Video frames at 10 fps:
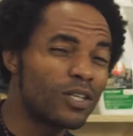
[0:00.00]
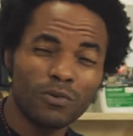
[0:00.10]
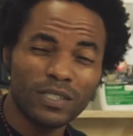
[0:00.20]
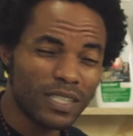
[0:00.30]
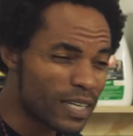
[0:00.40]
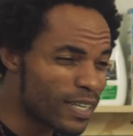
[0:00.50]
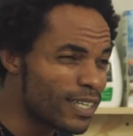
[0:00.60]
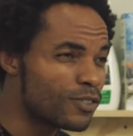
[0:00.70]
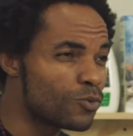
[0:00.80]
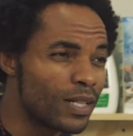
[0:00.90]
down to your
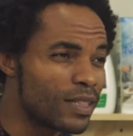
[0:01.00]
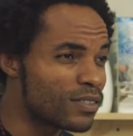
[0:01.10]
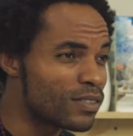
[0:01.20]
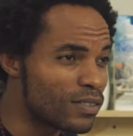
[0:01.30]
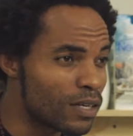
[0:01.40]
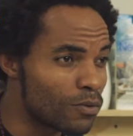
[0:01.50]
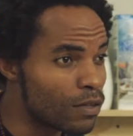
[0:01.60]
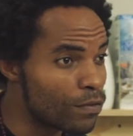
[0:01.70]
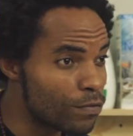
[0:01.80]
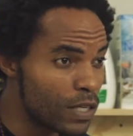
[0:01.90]
kids when they're sick
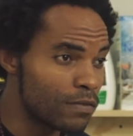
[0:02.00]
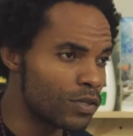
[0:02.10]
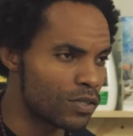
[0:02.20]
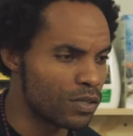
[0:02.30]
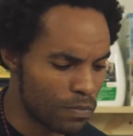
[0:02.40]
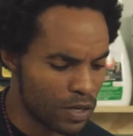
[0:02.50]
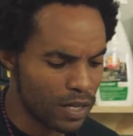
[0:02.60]
with a fever or something